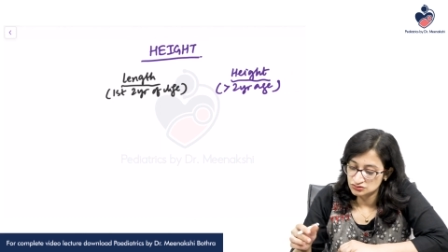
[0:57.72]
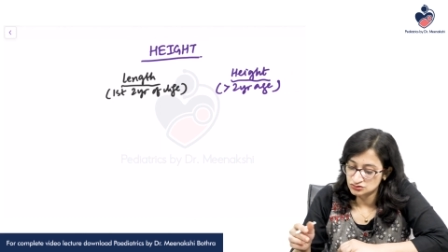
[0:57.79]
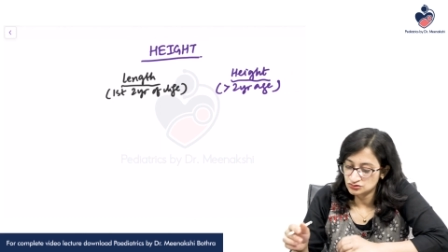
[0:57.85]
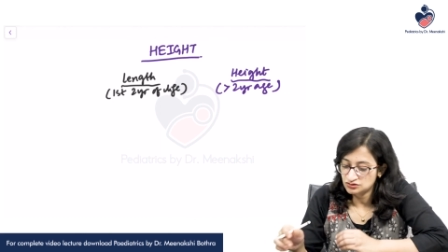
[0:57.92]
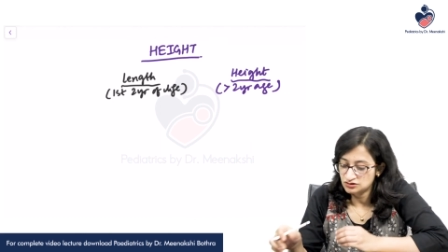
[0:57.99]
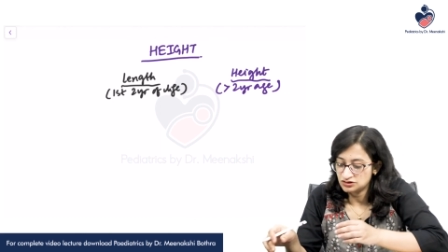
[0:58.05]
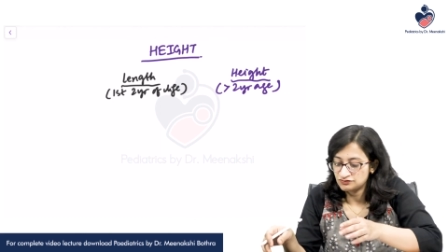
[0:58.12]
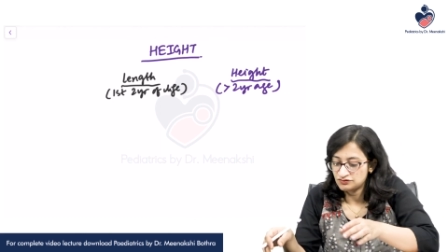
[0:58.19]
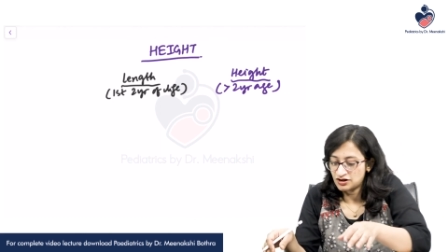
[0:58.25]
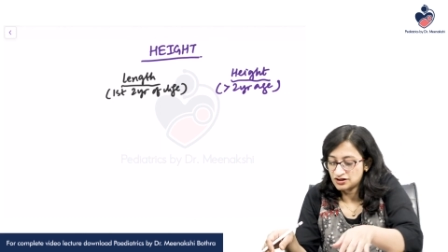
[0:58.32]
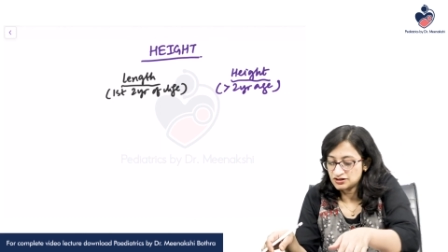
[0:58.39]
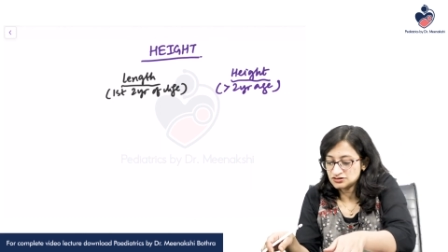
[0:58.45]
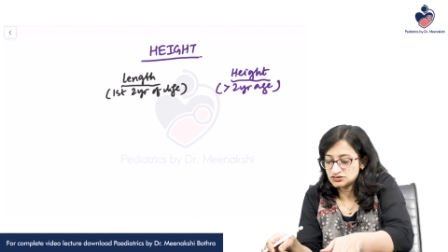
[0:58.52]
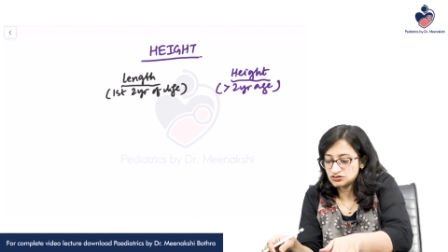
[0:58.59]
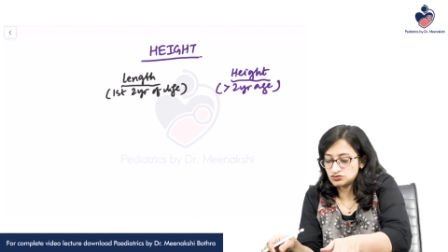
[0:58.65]
so the
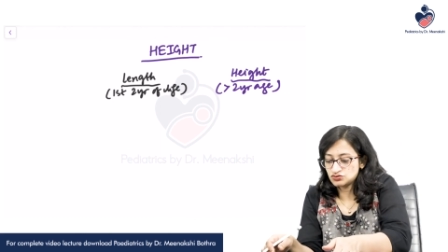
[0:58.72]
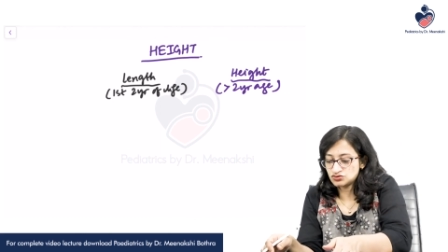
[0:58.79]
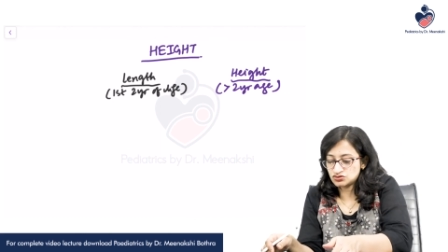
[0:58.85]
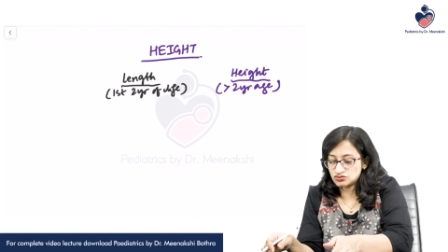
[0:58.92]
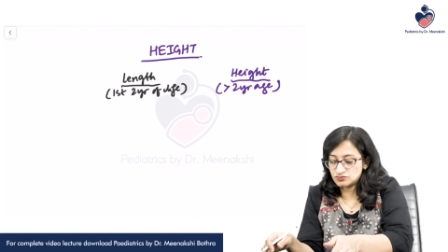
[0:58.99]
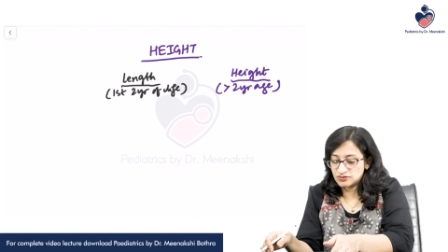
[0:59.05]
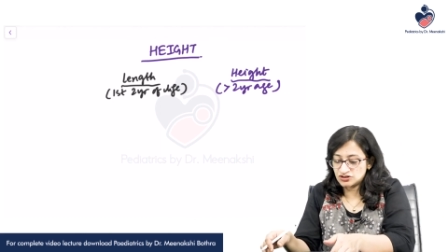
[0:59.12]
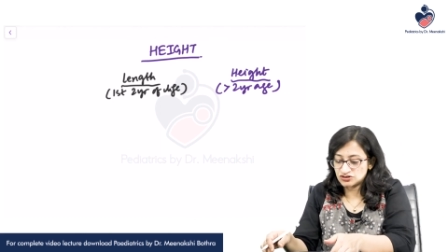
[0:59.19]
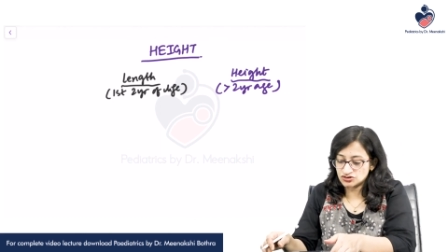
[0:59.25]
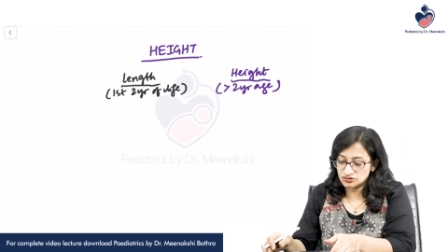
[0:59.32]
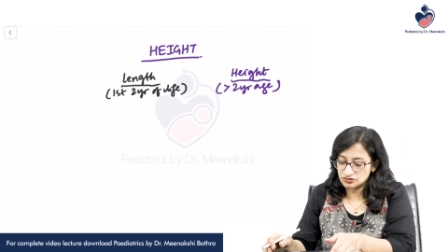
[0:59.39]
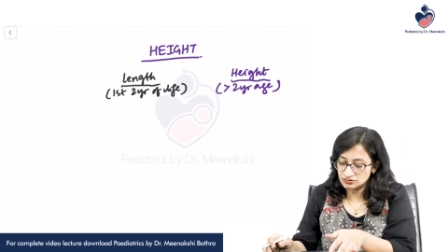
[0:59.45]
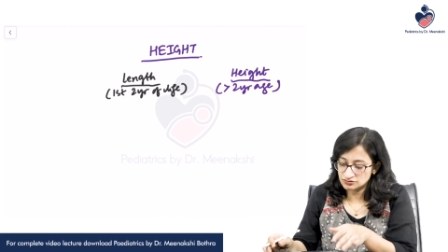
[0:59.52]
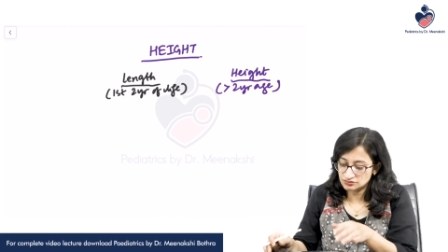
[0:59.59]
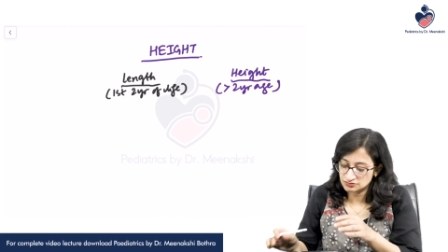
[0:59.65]
device used to measure